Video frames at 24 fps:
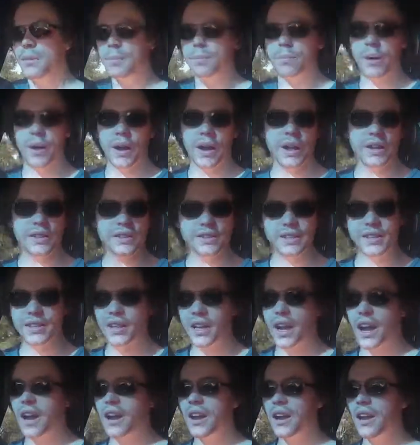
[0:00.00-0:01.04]
But
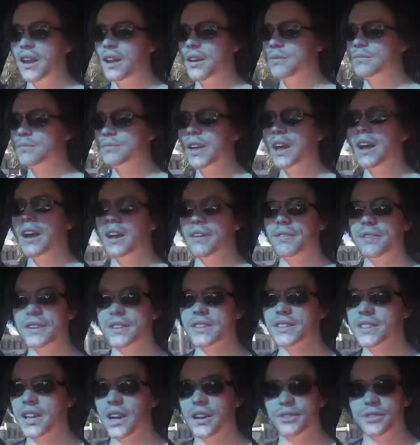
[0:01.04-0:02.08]
yeah, I've had
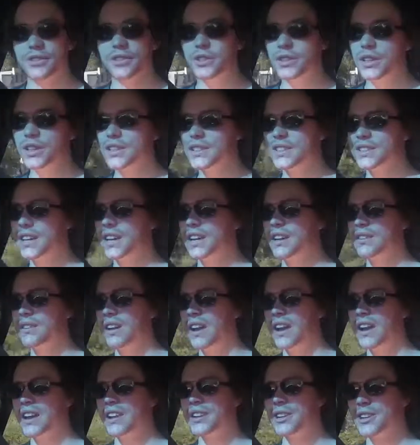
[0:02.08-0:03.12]
this car for 2 years now,
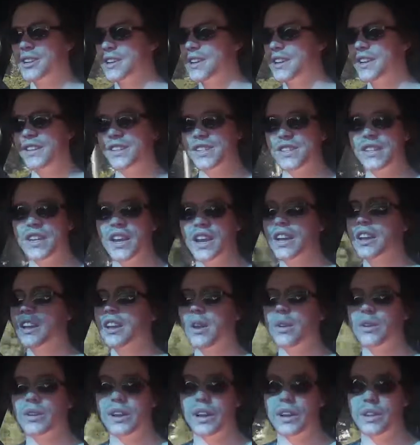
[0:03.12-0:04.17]
and she ain't
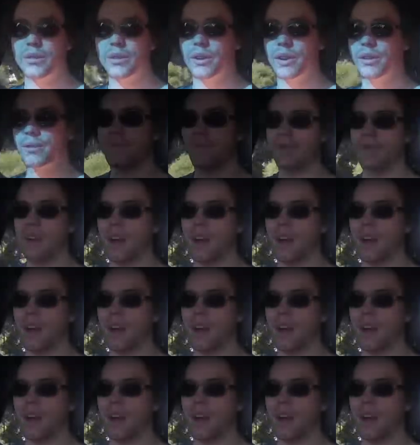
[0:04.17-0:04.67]
going anywhere.